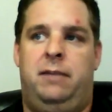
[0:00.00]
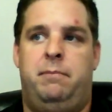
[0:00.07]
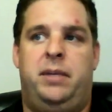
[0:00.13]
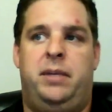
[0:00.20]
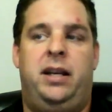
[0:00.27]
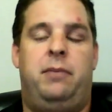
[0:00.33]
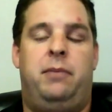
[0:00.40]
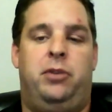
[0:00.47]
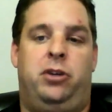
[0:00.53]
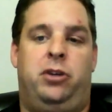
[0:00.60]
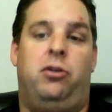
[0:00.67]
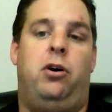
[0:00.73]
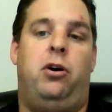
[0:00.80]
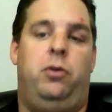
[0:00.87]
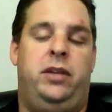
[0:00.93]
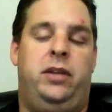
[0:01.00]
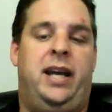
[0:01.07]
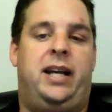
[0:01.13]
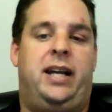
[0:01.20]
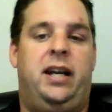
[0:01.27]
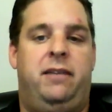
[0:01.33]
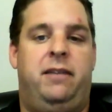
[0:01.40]
being able to grow in
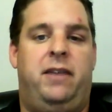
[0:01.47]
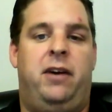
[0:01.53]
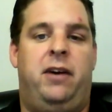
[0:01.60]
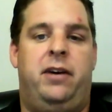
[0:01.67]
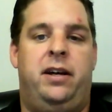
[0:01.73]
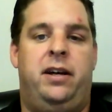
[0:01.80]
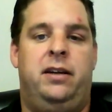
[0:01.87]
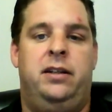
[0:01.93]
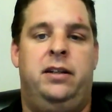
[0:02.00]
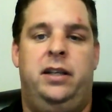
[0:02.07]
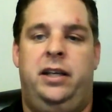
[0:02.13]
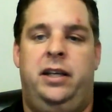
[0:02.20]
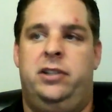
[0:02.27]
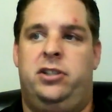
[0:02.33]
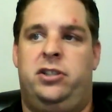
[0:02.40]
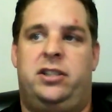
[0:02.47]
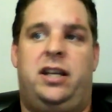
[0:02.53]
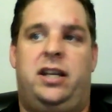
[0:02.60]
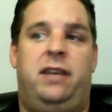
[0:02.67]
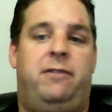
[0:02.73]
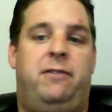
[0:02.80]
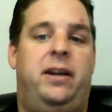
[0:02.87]
that kind of area, is just
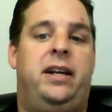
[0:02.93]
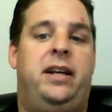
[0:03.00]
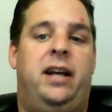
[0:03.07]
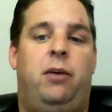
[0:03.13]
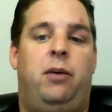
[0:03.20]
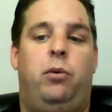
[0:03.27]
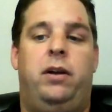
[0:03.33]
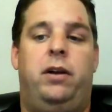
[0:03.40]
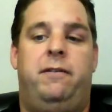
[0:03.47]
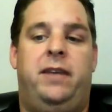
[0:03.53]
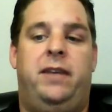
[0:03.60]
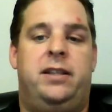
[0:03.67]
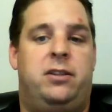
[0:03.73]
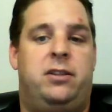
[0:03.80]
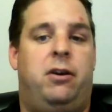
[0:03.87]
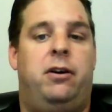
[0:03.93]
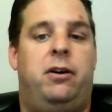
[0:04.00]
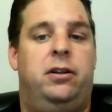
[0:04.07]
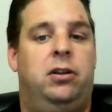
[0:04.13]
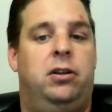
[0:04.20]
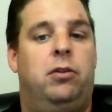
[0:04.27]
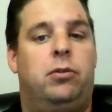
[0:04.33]
kind of finding out what events are
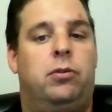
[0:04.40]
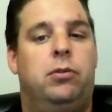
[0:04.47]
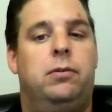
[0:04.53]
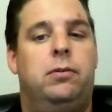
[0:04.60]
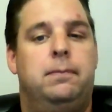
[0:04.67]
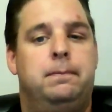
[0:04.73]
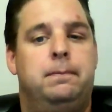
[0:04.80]
in local.